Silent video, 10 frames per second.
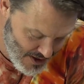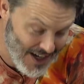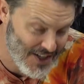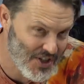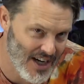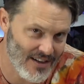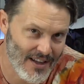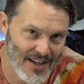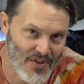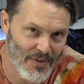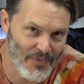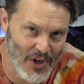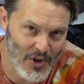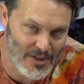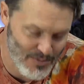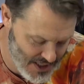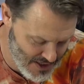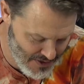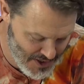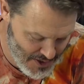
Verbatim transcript: I just kind of like the, the crispness of